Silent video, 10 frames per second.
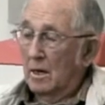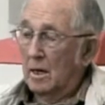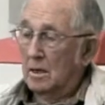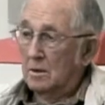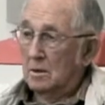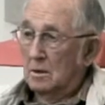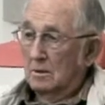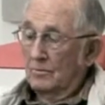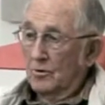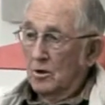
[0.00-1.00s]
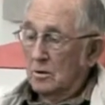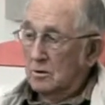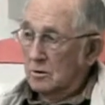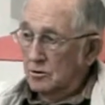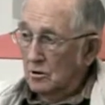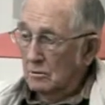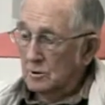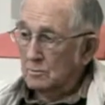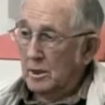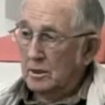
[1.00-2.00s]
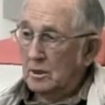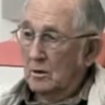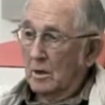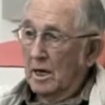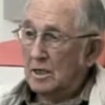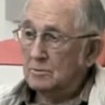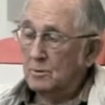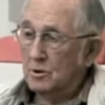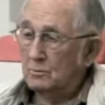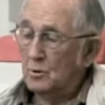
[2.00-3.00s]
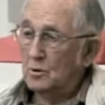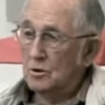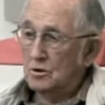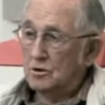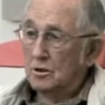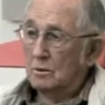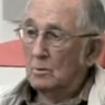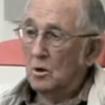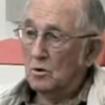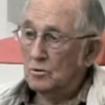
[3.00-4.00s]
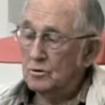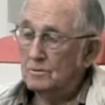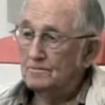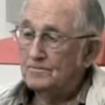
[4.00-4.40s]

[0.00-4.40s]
And uh, the, the, Germans made their last big push in the Bulge.